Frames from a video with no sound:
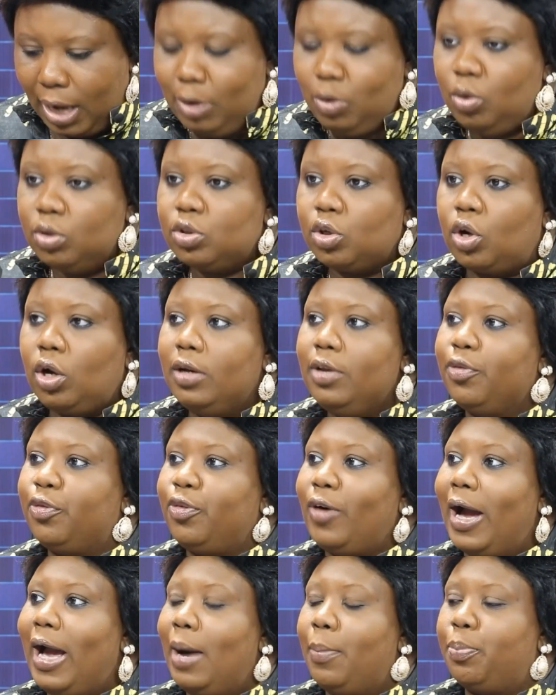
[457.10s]
want to call it
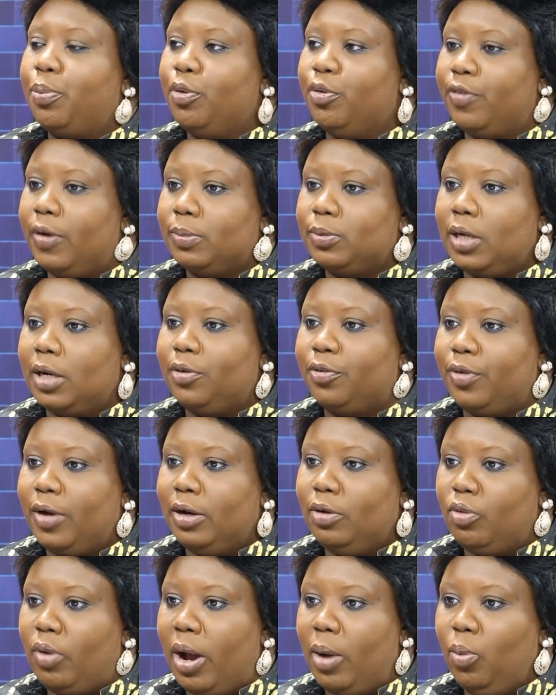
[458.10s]
fireproof. I'm trying to
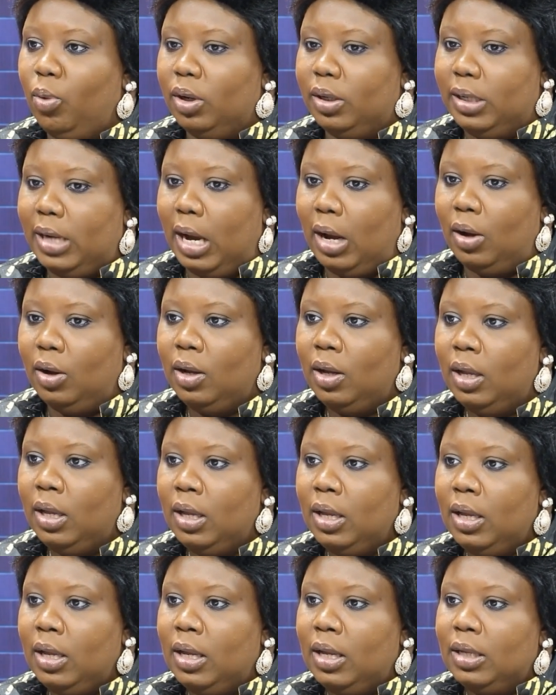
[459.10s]
find the right word now.
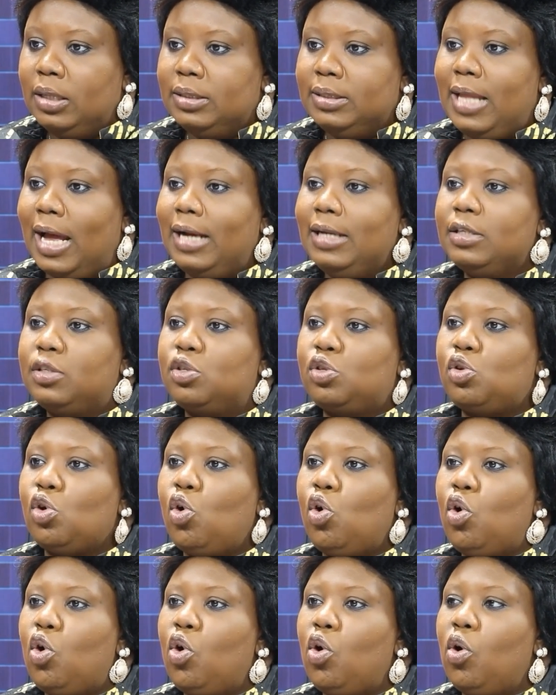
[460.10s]
That is
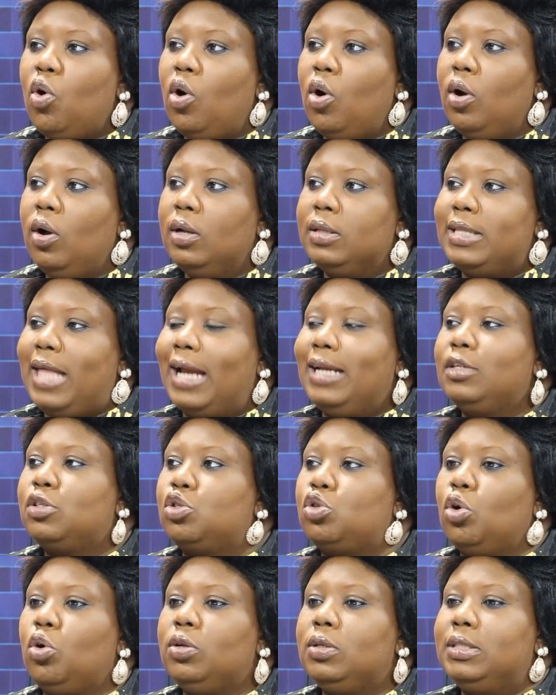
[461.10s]
so
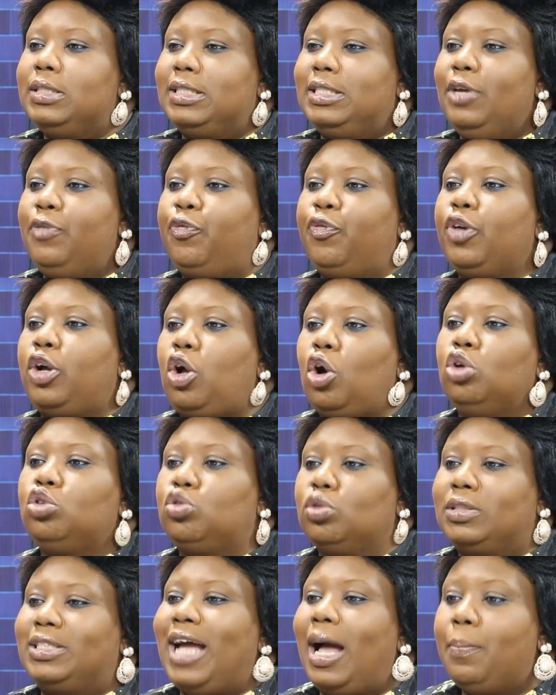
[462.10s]
difficult
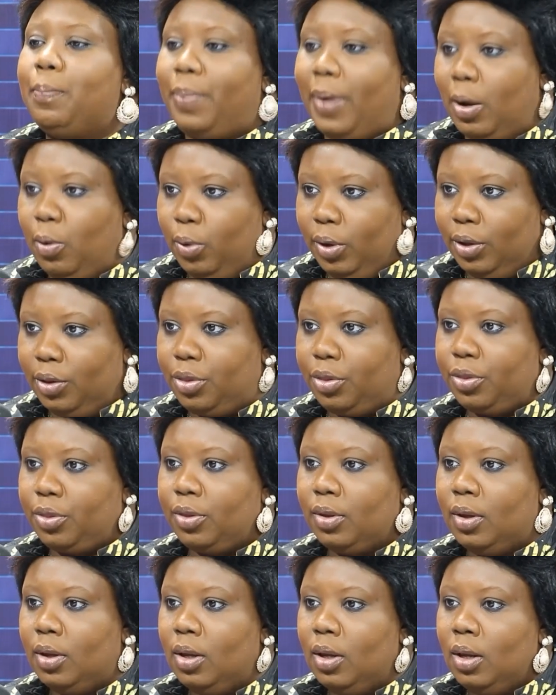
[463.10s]
to tamper with.
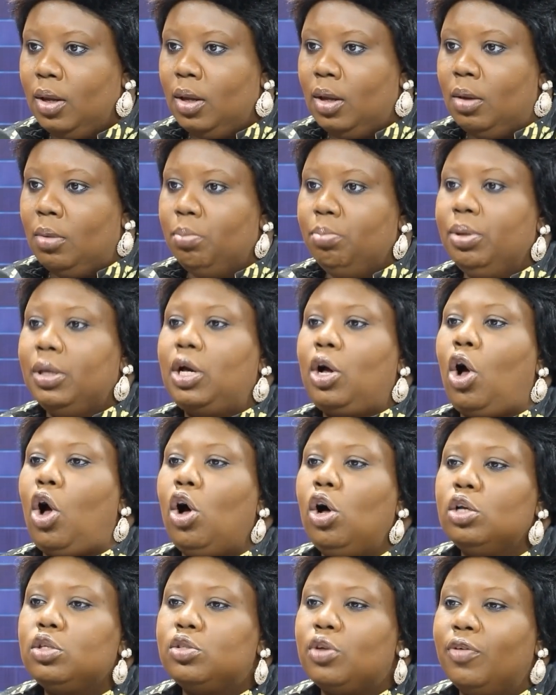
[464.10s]

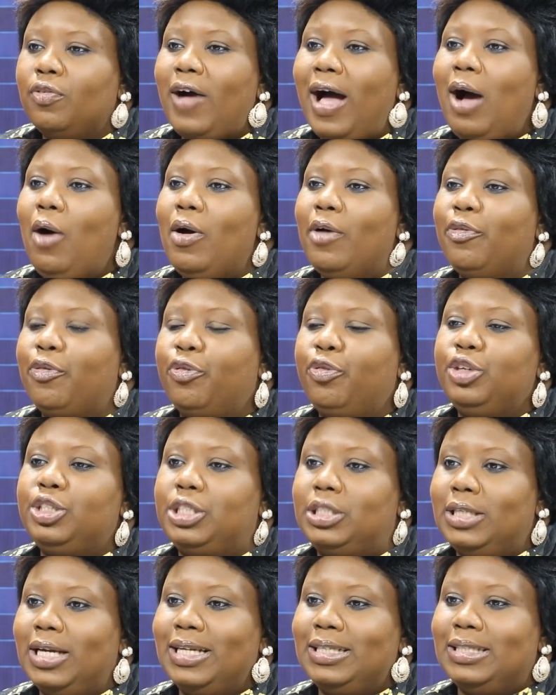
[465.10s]
Because of how
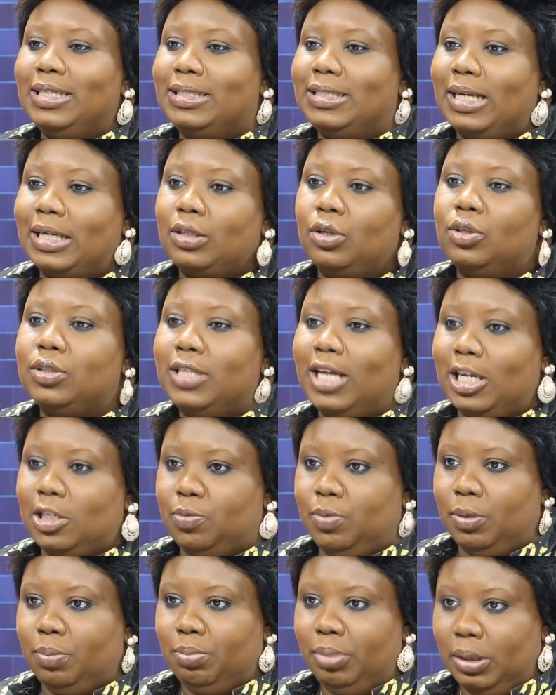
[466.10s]
efficient the technology
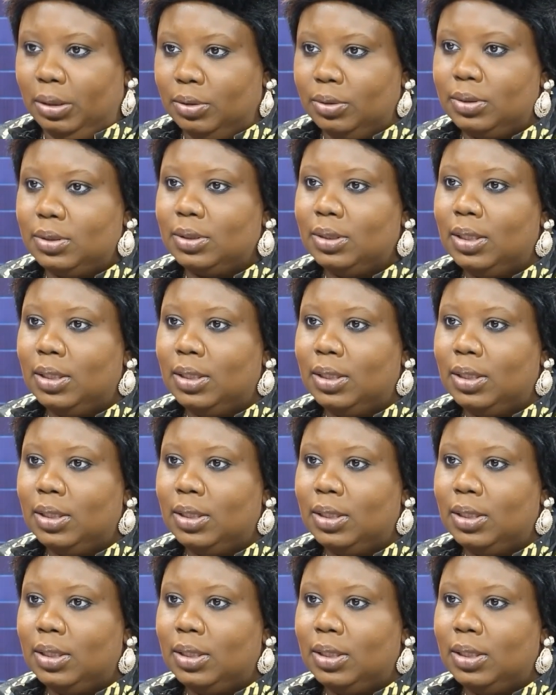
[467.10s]
has been built.